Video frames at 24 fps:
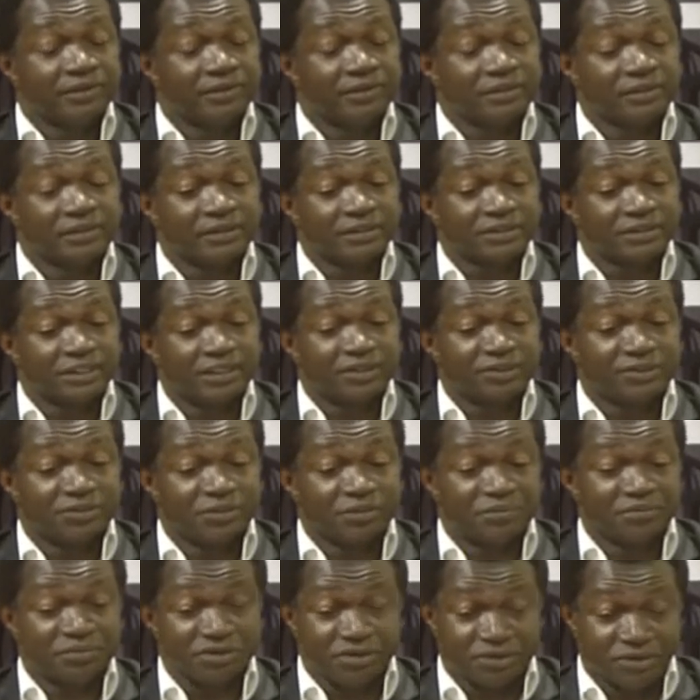Senator
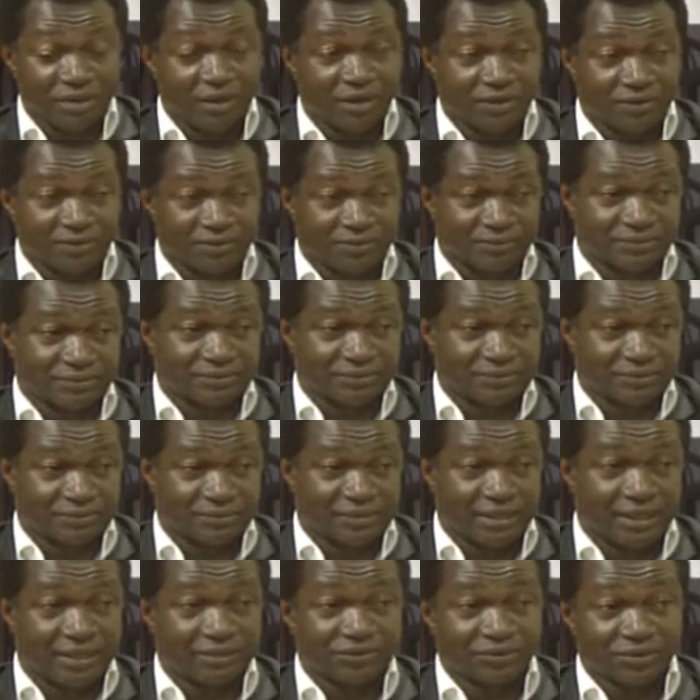Misau
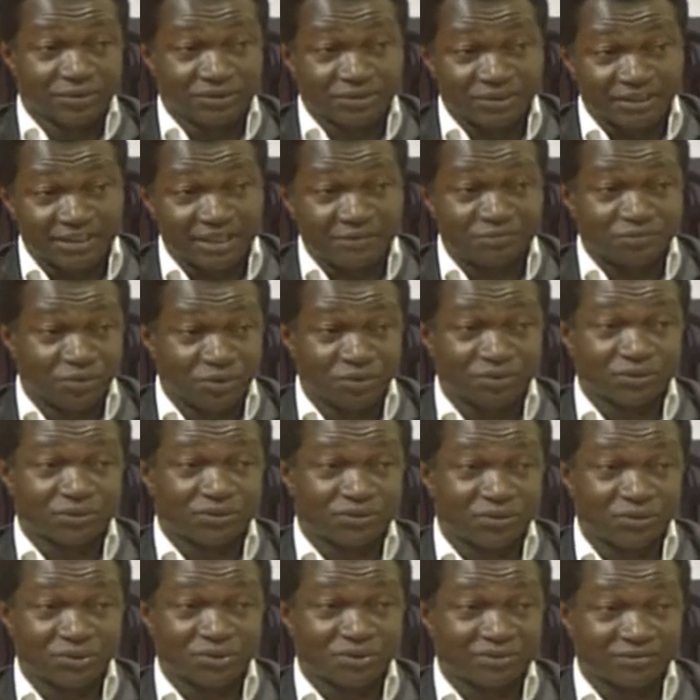had not stepped on the
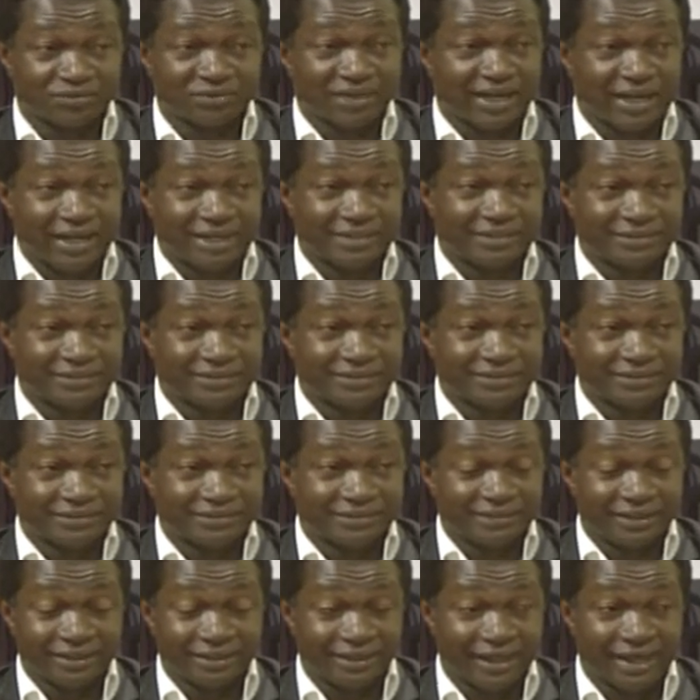toes of the IG,
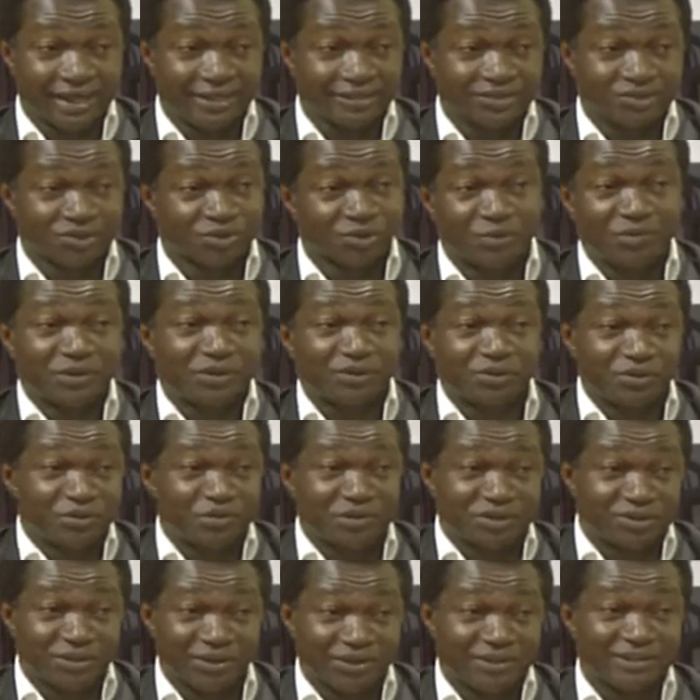nobody would
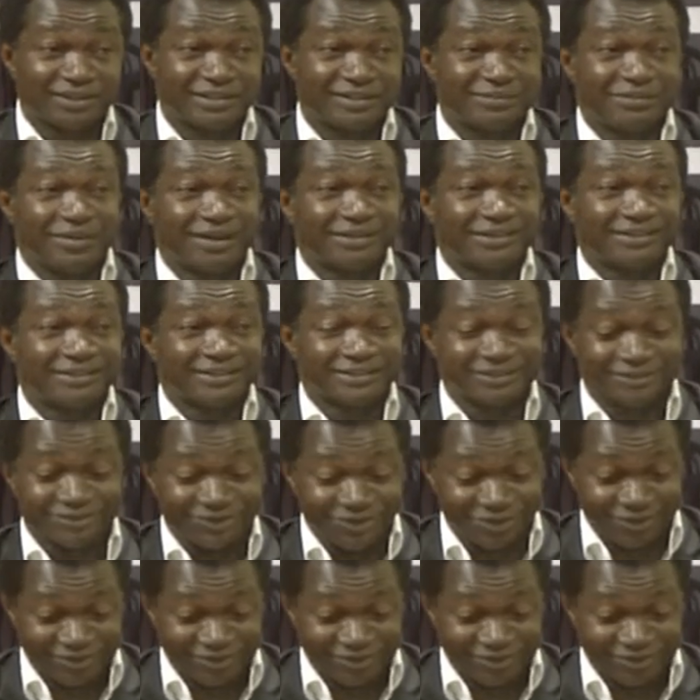be talking about his not